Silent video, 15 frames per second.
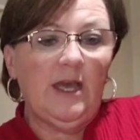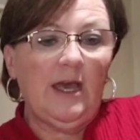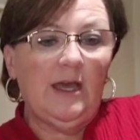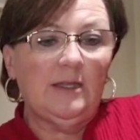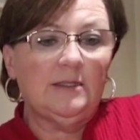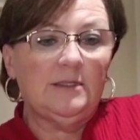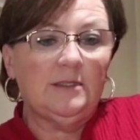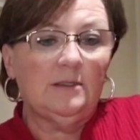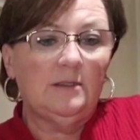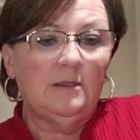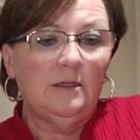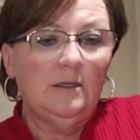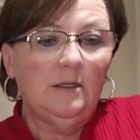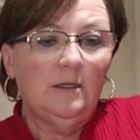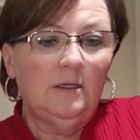that
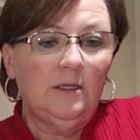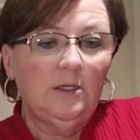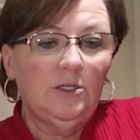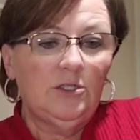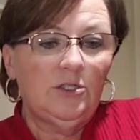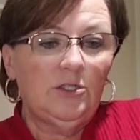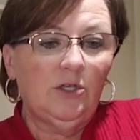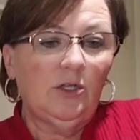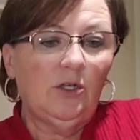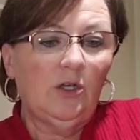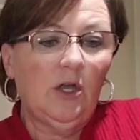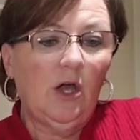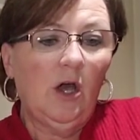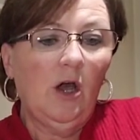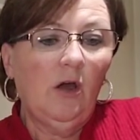
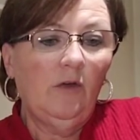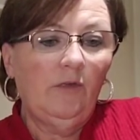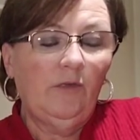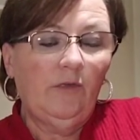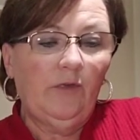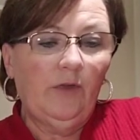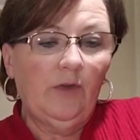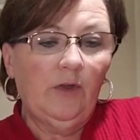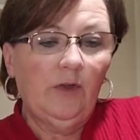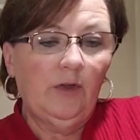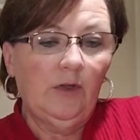sugar off